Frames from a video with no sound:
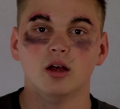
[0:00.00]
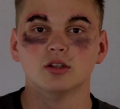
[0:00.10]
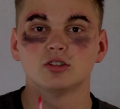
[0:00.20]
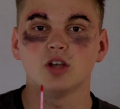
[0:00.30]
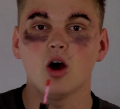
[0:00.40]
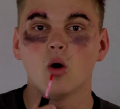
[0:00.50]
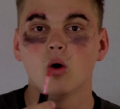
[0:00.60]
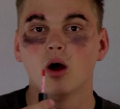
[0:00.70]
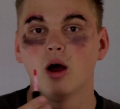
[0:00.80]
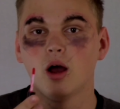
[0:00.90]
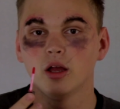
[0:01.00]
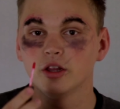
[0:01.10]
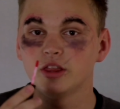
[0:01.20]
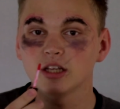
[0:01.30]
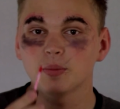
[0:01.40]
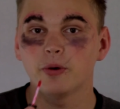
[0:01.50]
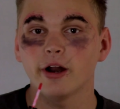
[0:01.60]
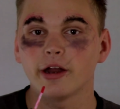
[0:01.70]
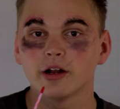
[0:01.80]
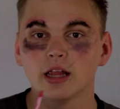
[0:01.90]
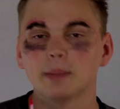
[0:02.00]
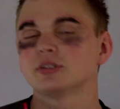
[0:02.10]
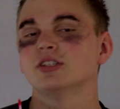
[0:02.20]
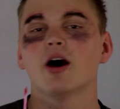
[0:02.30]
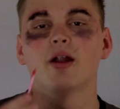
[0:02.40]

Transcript: So, you think to put it on your lips? No.